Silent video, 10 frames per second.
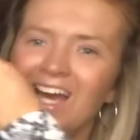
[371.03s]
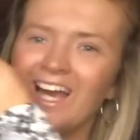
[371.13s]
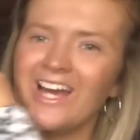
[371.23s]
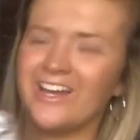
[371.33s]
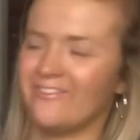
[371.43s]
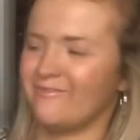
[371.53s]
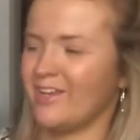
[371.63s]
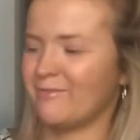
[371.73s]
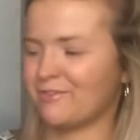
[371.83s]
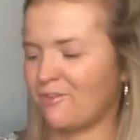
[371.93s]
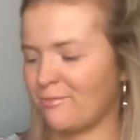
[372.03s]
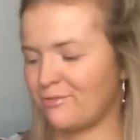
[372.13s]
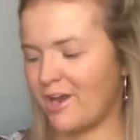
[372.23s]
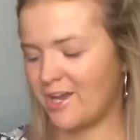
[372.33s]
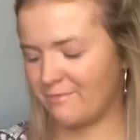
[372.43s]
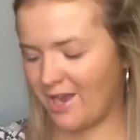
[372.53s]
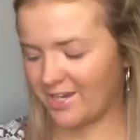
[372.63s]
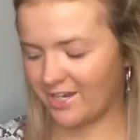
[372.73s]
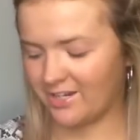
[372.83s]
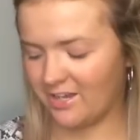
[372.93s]
Um, it was from Primark,
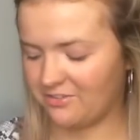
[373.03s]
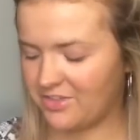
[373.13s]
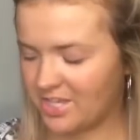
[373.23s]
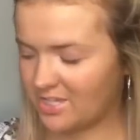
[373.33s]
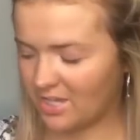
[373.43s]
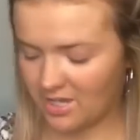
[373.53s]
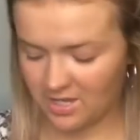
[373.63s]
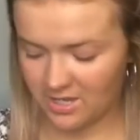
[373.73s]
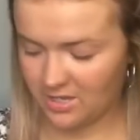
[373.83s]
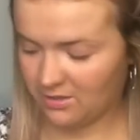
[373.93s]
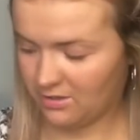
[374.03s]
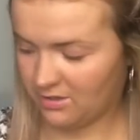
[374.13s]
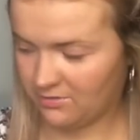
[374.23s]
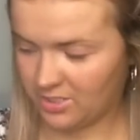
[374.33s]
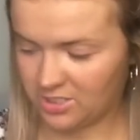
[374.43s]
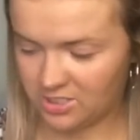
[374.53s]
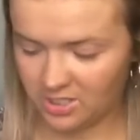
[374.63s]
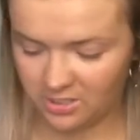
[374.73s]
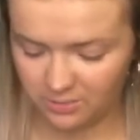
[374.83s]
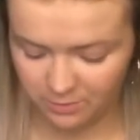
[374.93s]
and I think, it, unless she's
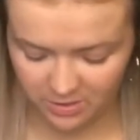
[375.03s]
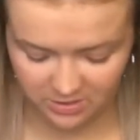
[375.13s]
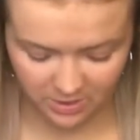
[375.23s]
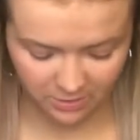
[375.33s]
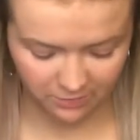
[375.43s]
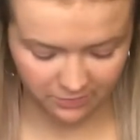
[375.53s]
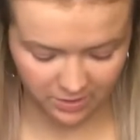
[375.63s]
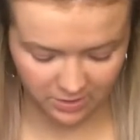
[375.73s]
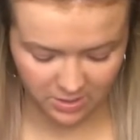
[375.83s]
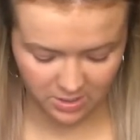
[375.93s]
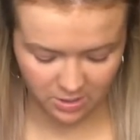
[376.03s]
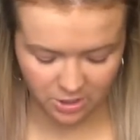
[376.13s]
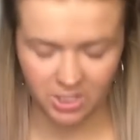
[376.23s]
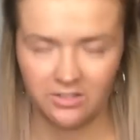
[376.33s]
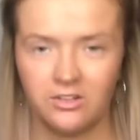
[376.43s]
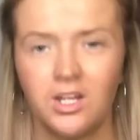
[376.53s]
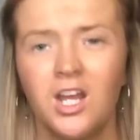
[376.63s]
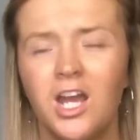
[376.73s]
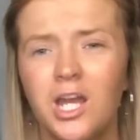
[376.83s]
taken the price tag off it, no, she hasn't.